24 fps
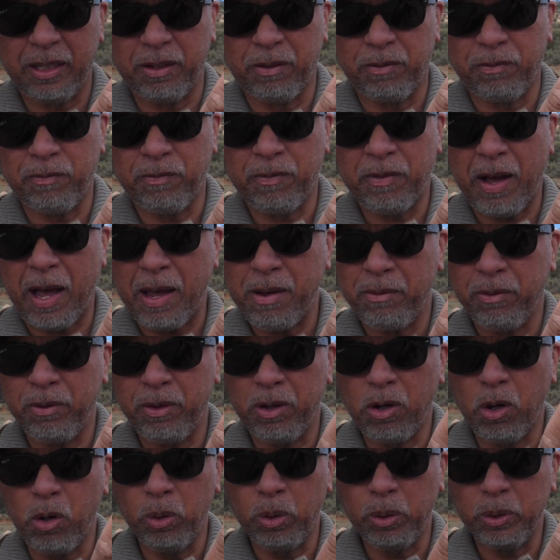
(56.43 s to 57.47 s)
a
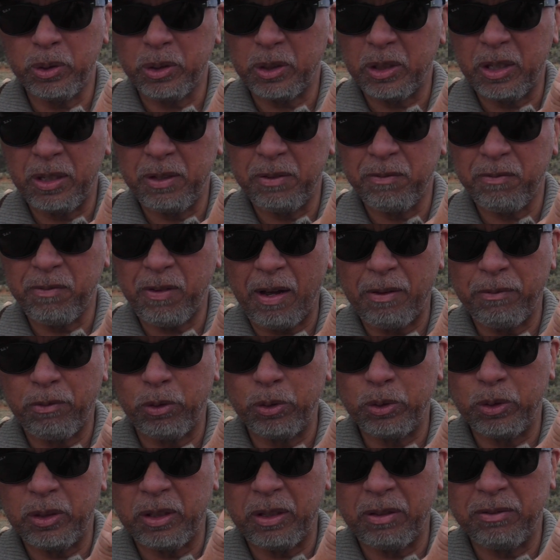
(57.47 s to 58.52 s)
Holsun
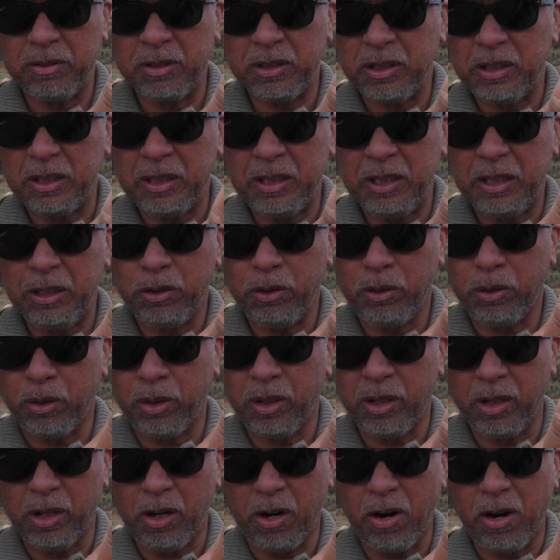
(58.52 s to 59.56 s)
507C
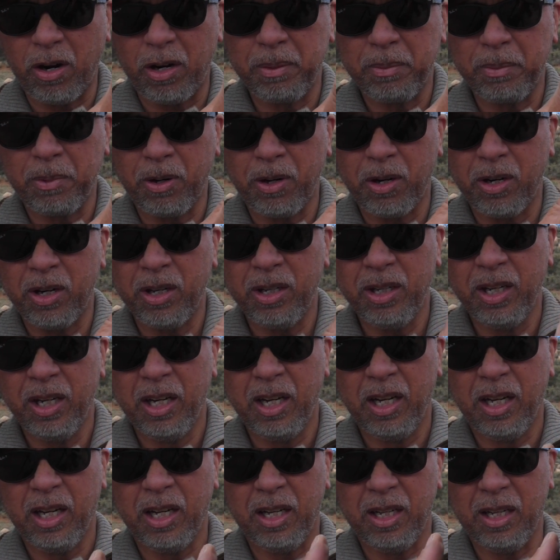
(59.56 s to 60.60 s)
or the RMR
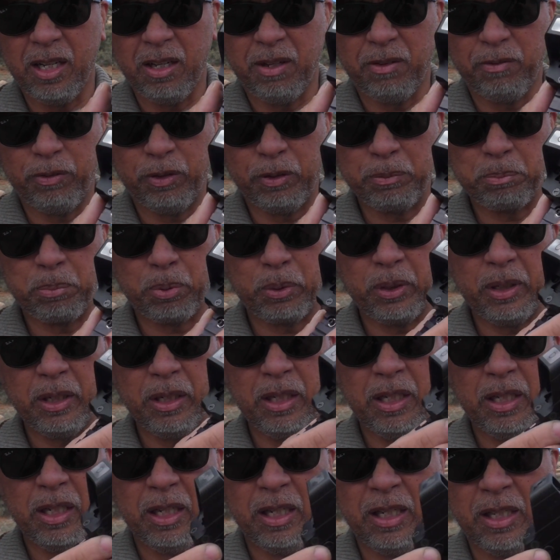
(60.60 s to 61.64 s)

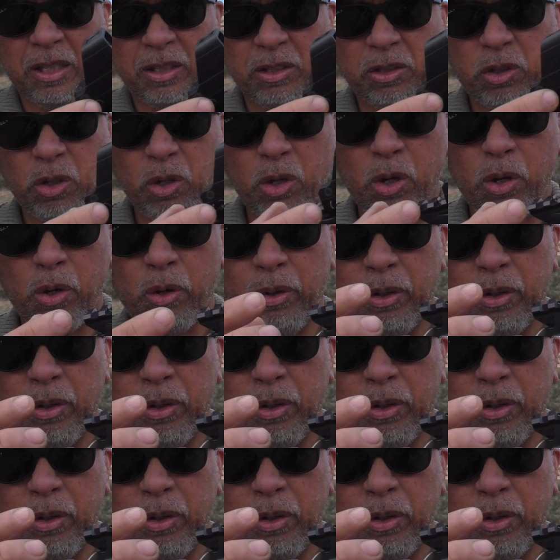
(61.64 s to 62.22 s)
footprint. So